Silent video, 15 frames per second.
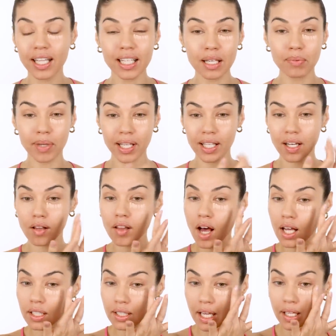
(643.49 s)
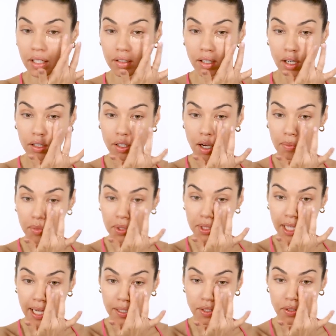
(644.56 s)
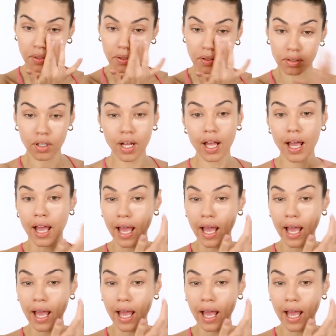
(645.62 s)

keeping it a lot lighter, a lot more natural,